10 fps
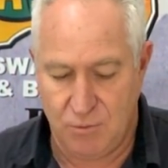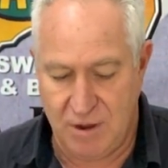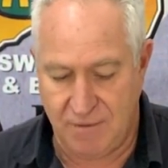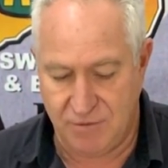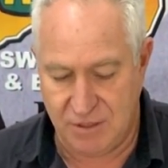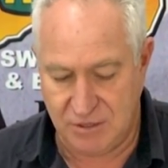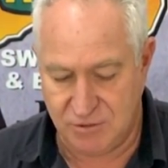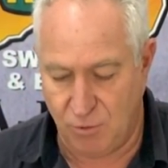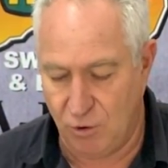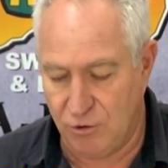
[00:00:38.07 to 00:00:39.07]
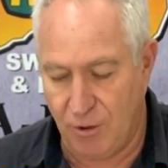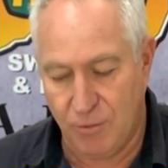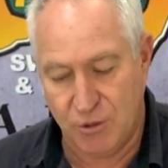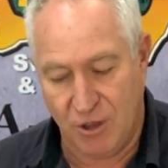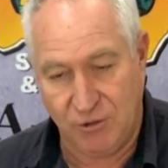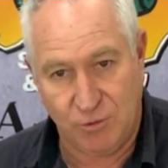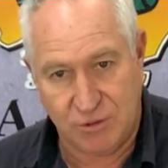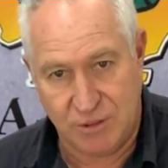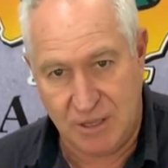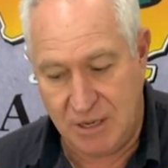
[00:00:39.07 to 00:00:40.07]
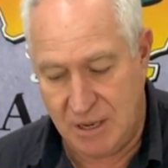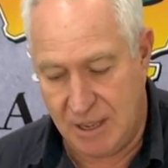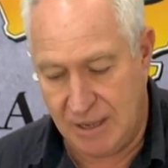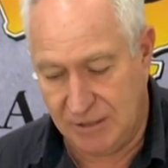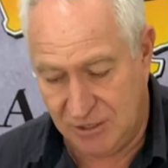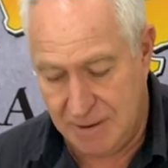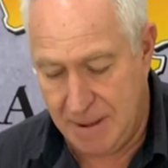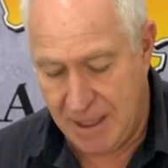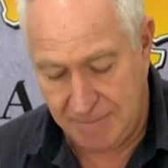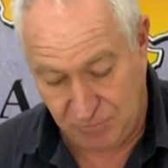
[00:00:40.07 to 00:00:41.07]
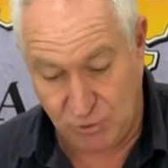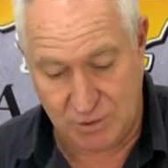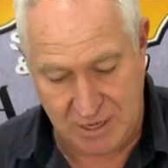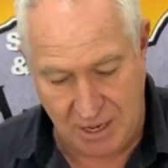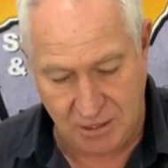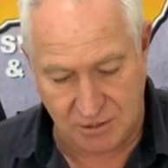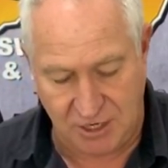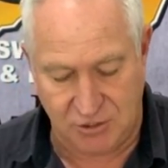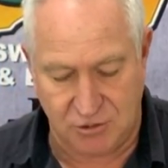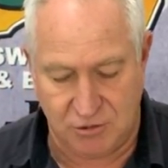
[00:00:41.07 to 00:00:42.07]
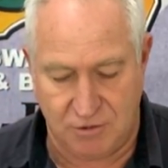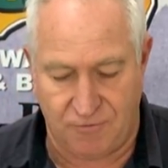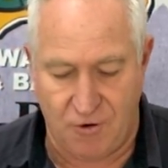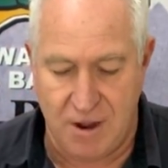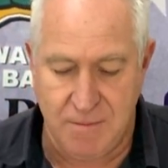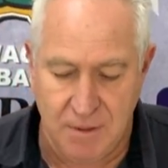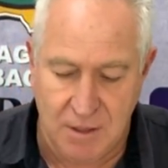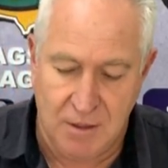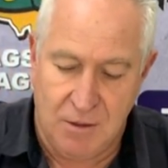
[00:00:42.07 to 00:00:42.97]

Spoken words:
We have the smaller knob that goes with the T-bar to again attach it to the frame.